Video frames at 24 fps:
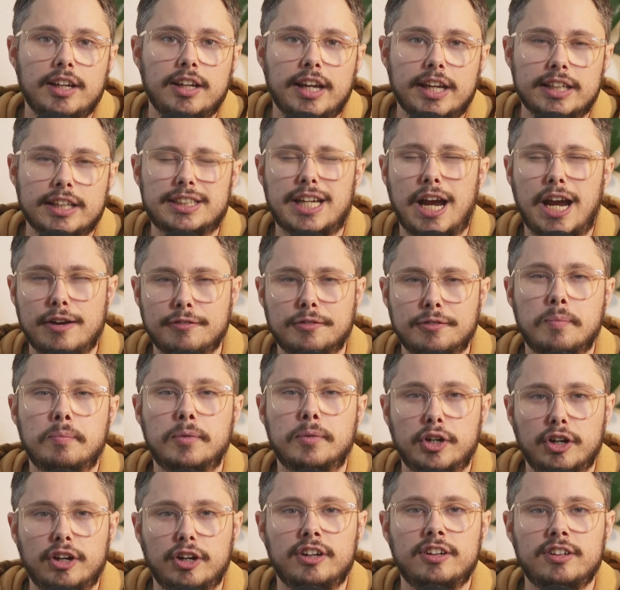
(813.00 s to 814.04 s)
is kind of a
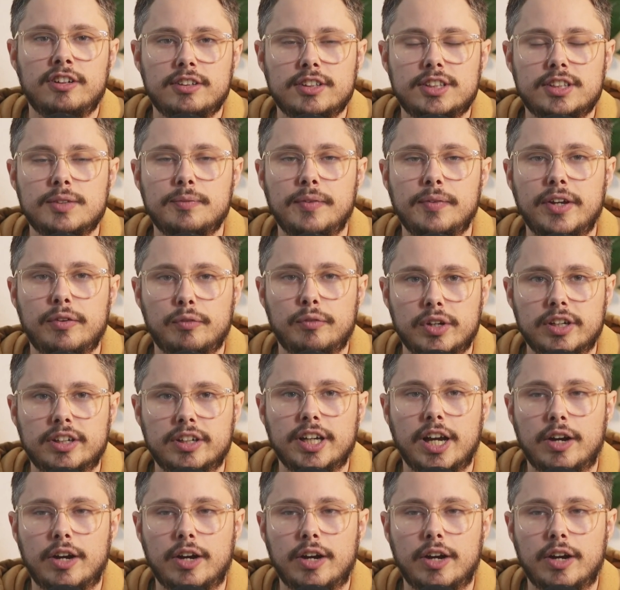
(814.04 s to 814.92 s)
blur to me, really.